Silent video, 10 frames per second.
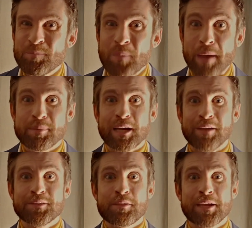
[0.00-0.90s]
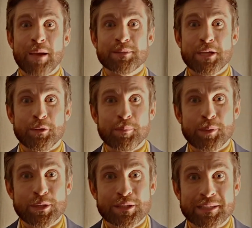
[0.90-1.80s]
I'd begun to think I was the only
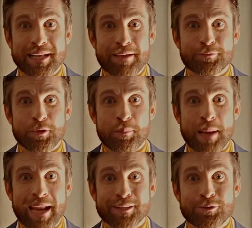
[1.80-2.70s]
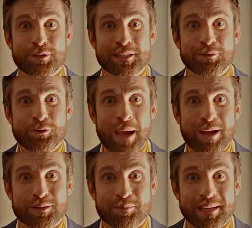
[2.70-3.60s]
person left on the planet who still knew
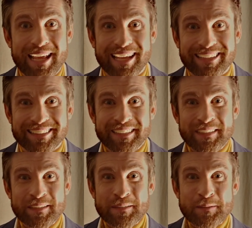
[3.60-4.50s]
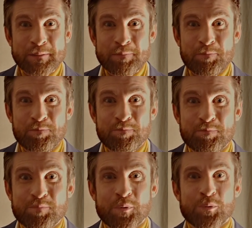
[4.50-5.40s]
how to play.
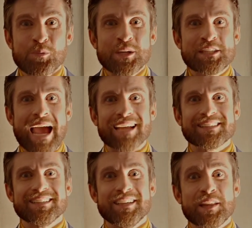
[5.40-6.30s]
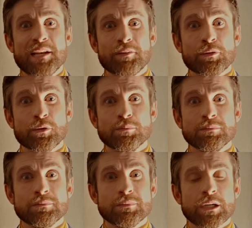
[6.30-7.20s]
We sat in the living room,
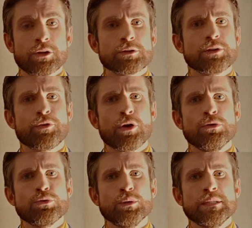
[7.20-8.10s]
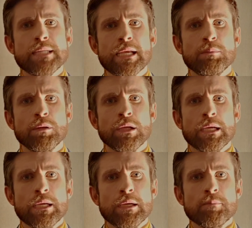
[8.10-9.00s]
across a rosewood table,
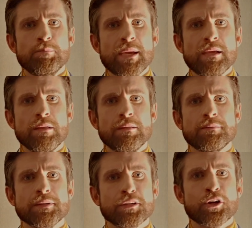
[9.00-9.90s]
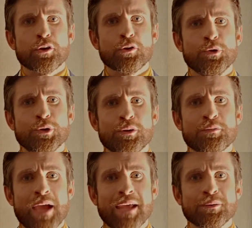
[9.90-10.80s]
bathed in a corona of
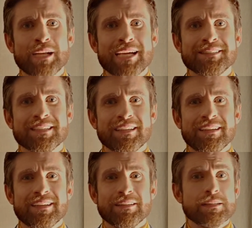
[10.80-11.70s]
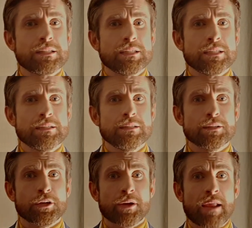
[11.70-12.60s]
candlelight, listening to
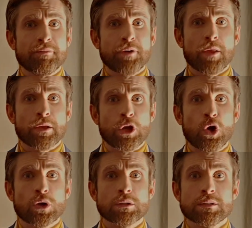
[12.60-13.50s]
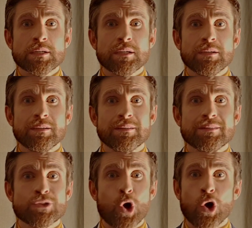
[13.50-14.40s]
the grandfather clock
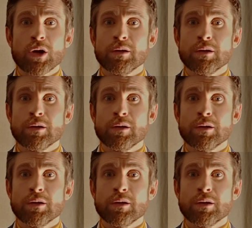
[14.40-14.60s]
tick-tock,